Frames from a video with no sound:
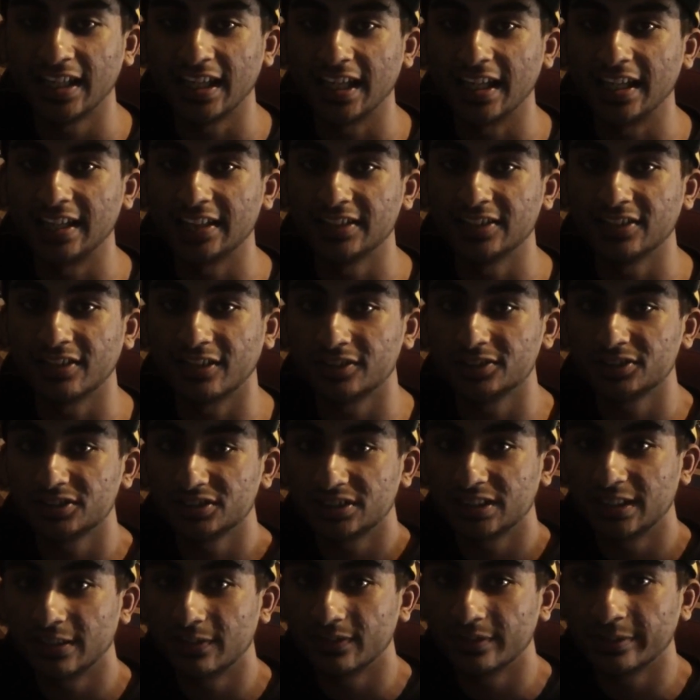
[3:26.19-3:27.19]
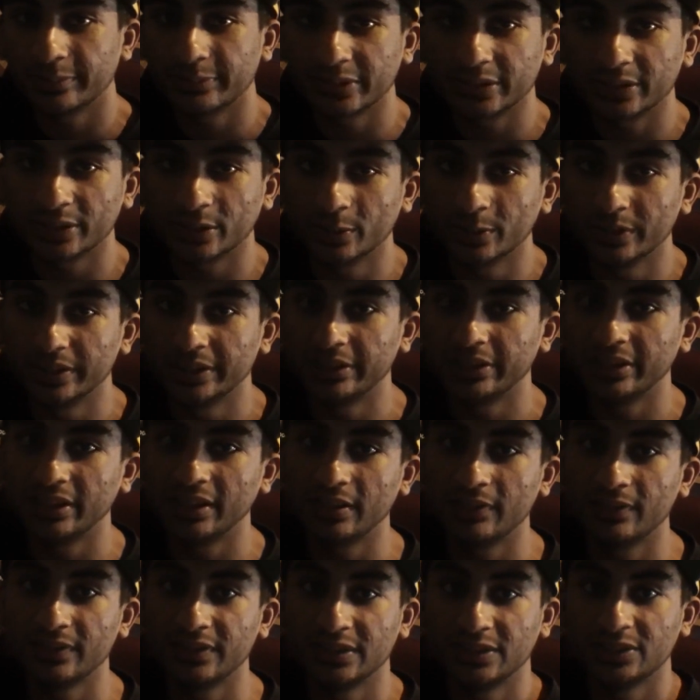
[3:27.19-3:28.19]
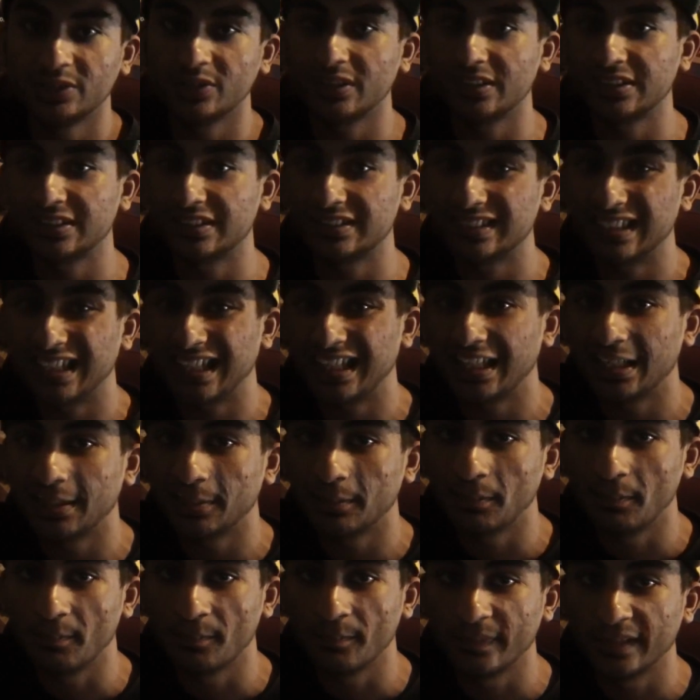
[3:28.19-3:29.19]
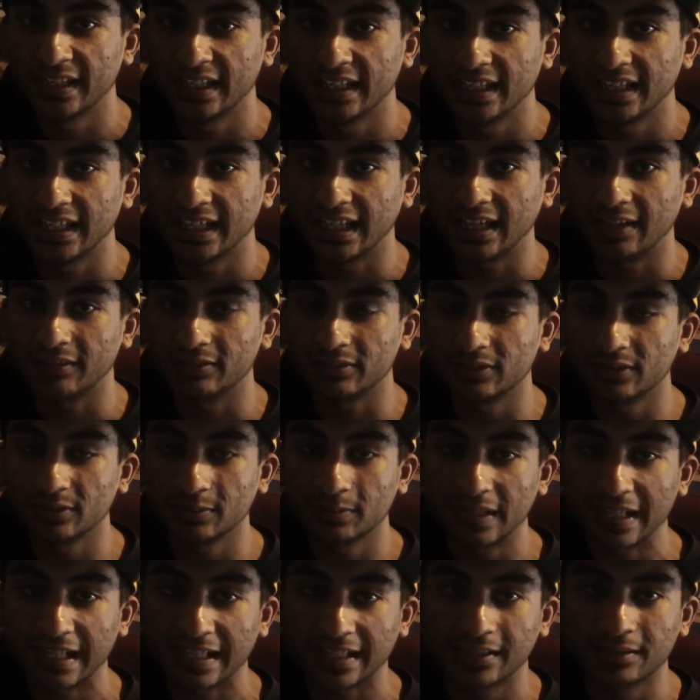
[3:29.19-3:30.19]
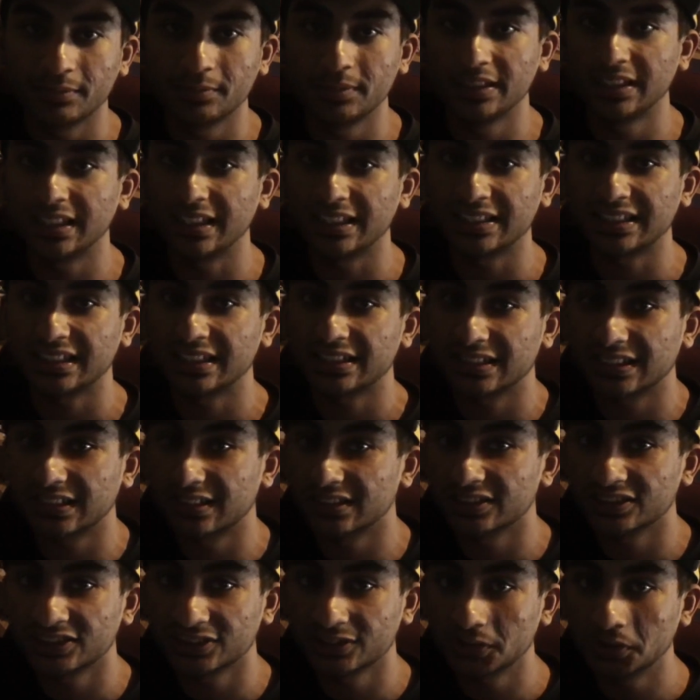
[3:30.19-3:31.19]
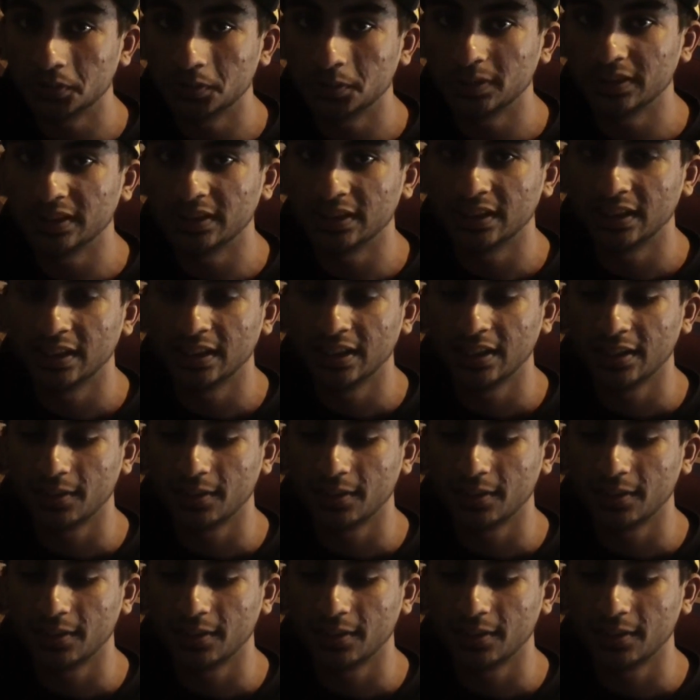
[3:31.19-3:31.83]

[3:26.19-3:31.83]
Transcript: And, you know, I was just giving him a little bit of love. And, you know, at the time, I would look back and be like, that's kind of stupid.